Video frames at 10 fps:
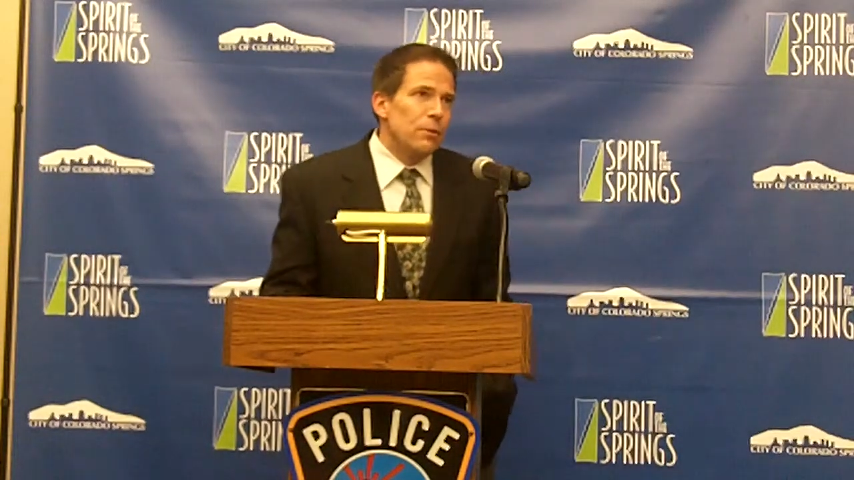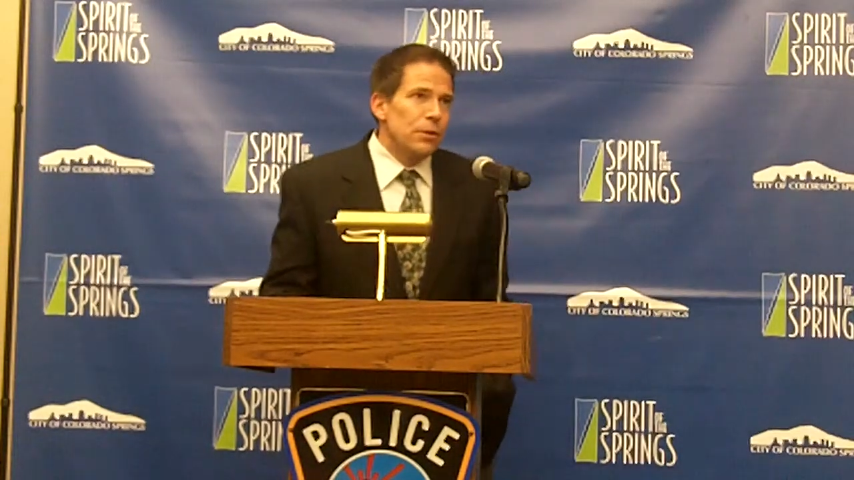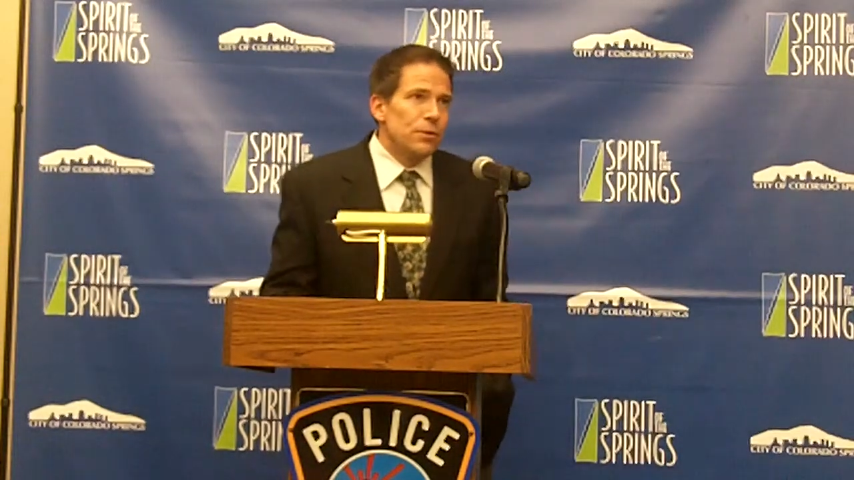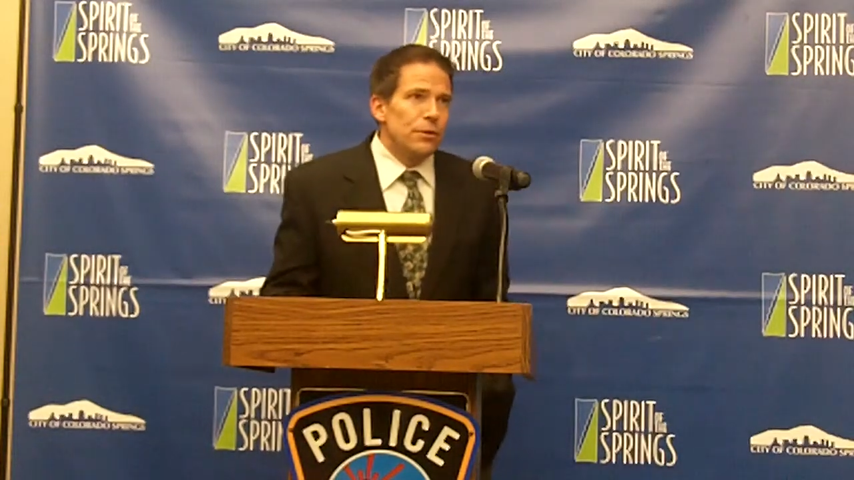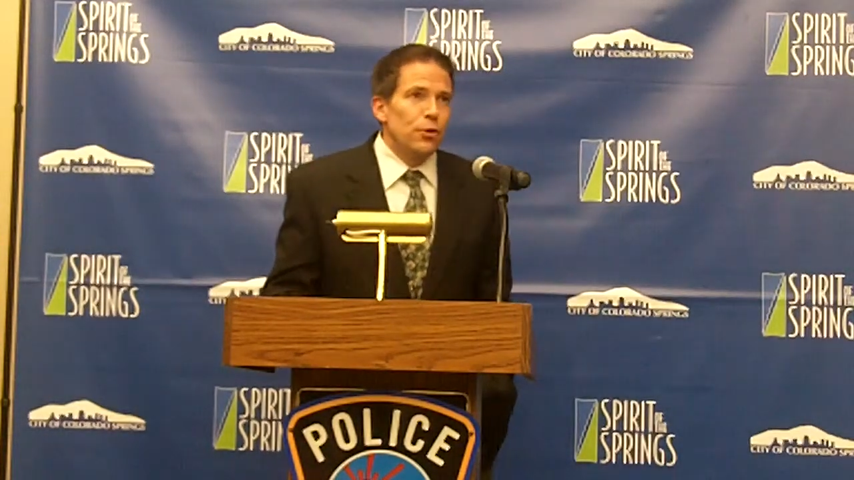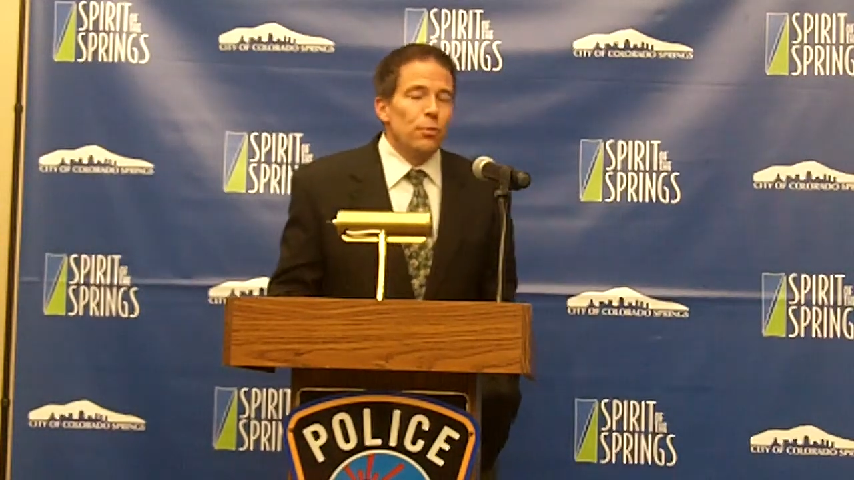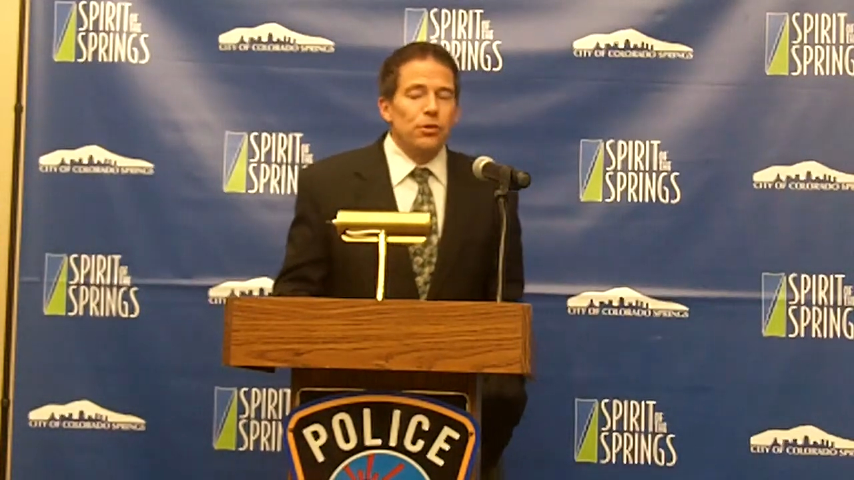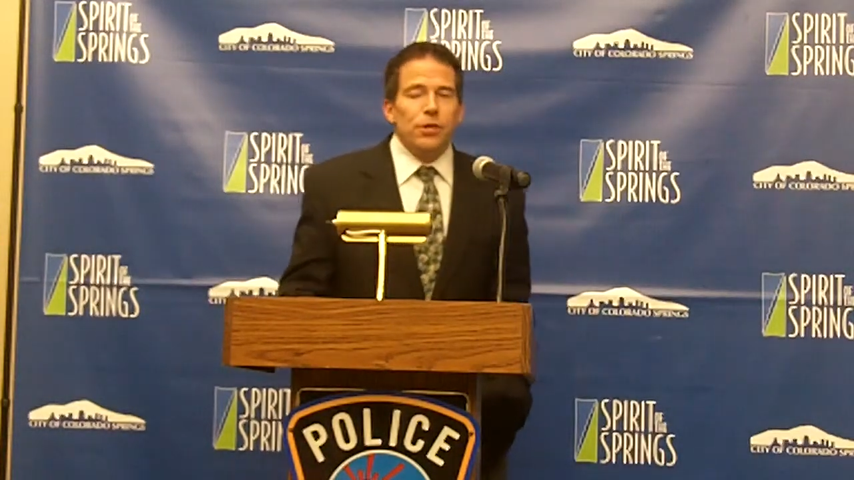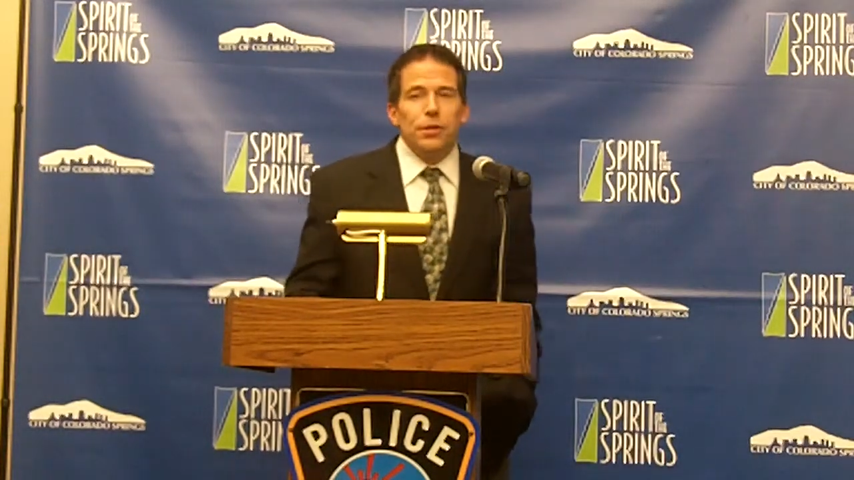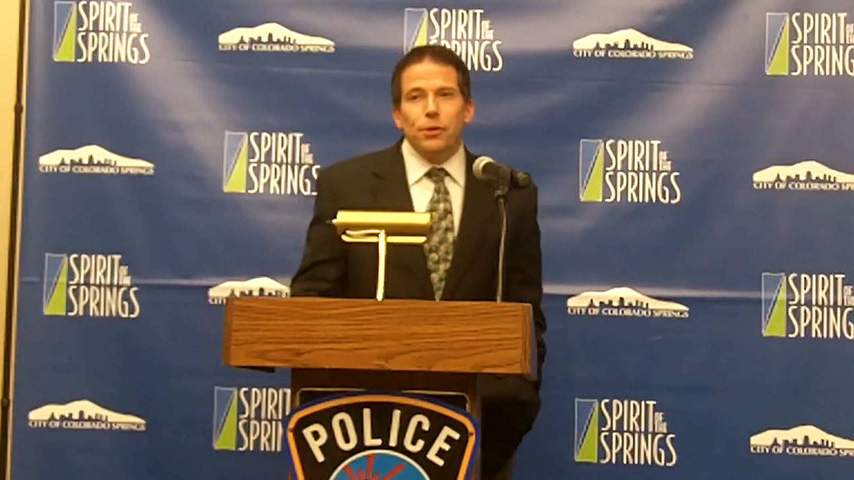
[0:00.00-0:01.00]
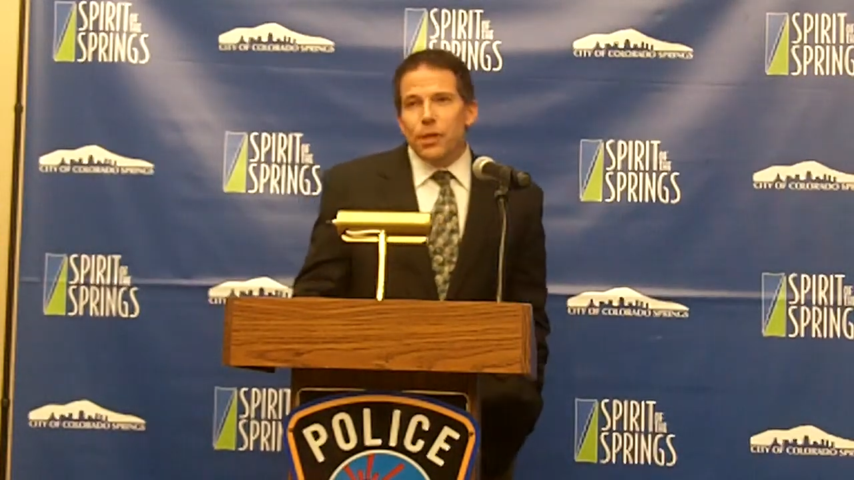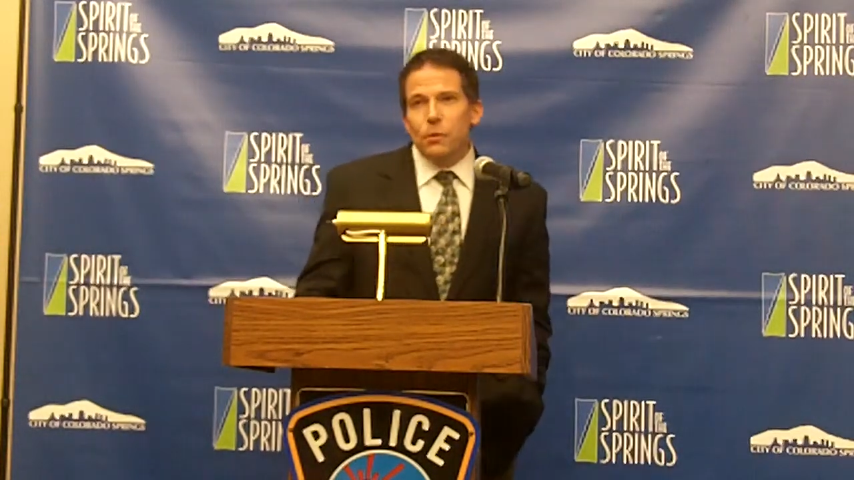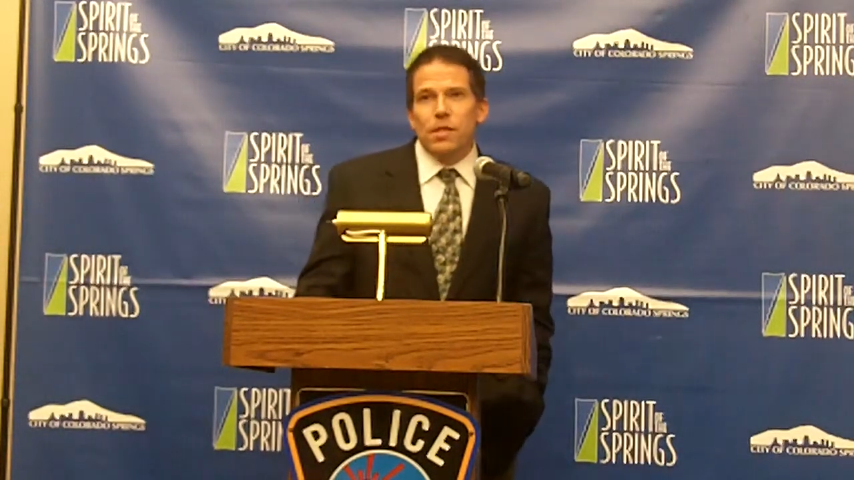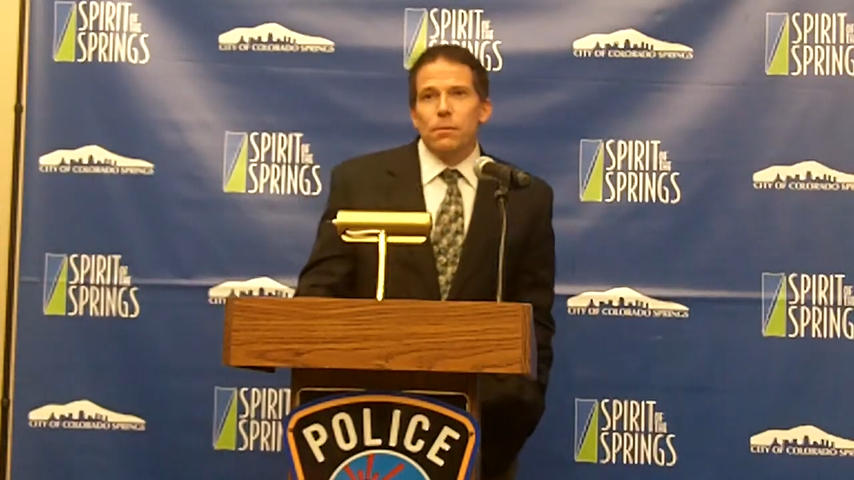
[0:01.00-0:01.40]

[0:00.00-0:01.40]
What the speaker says: which was a new procedure that was